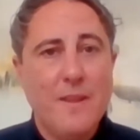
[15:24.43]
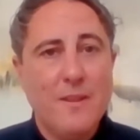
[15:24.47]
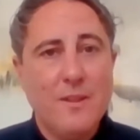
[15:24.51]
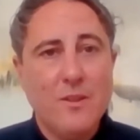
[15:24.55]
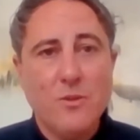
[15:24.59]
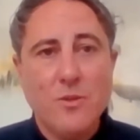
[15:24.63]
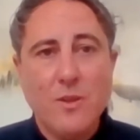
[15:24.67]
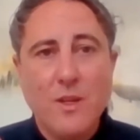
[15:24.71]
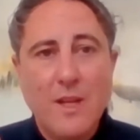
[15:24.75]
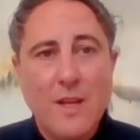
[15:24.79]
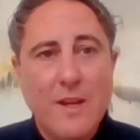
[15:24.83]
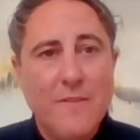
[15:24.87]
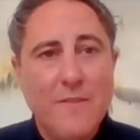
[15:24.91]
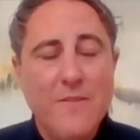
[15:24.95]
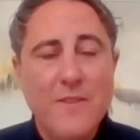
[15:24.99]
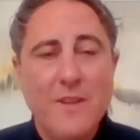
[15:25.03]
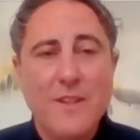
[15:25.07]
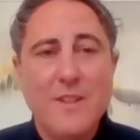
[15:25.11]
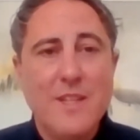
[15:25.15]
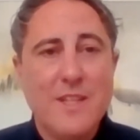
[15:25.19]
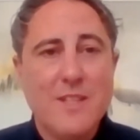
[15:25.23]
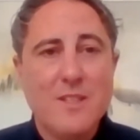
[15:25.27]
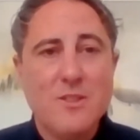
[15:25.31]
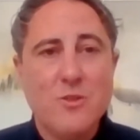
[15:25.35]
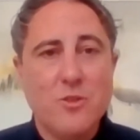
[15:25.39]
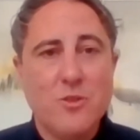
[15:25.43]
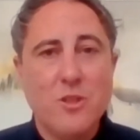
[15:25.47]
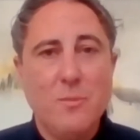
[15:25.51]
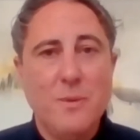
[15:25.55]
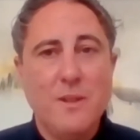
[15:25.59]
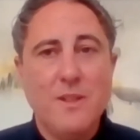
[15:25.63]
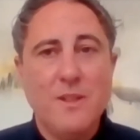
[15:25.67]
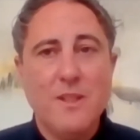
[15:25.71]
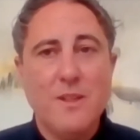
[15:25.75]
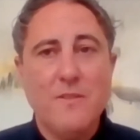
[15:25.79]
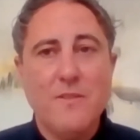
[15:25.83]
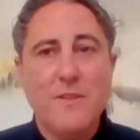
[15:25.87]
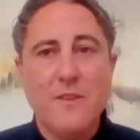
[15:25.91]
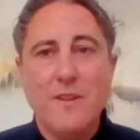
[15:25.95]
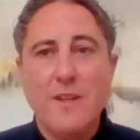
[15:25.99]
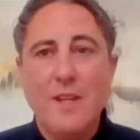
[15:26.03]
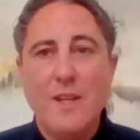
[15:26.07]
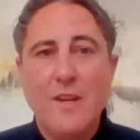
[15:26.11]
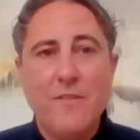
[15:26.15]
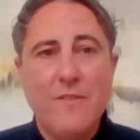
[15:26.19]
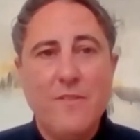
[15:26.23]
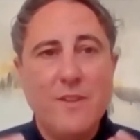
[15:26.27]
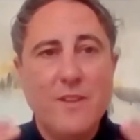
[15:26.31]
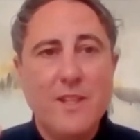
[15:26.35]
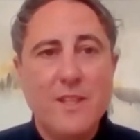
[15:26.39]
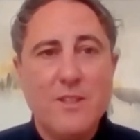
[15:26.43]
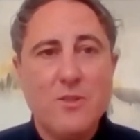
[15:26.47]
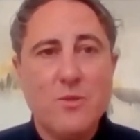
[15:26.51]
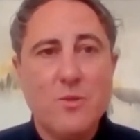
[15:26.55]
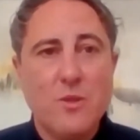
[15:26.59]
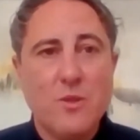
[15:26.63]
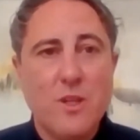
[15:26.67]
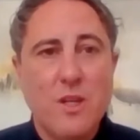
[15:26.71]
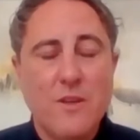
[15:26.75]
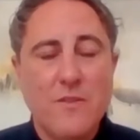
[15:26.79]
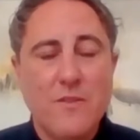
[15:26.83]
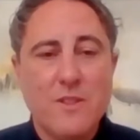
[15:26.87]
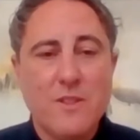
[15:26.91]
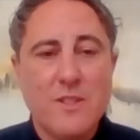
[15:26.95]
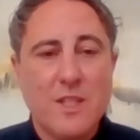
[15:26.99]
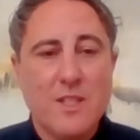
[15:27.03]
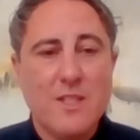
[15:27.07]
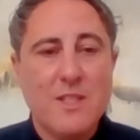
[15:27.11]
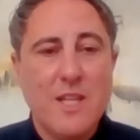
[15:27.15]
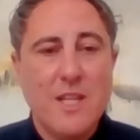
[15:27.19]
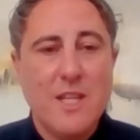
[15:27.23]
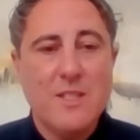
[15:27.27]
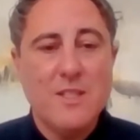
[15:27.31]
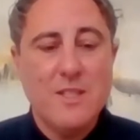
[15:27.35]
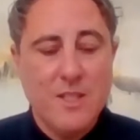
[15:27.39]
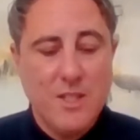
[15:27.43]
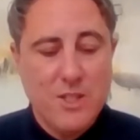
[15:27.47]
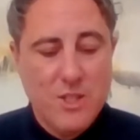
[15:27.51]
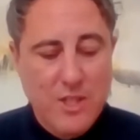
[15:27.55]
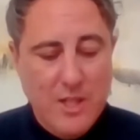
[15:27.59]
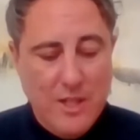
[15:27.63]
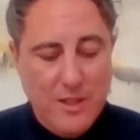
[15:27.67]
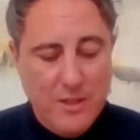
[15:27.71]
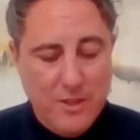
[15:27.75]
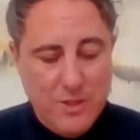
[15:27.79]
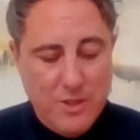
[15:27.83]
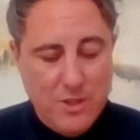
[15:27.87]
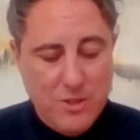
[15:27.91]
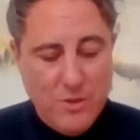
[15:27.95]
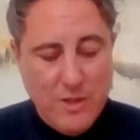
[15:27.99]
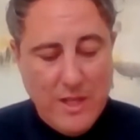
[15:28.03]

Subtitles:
You know, every day is going to be different. Every day is going to have its successes and challenges.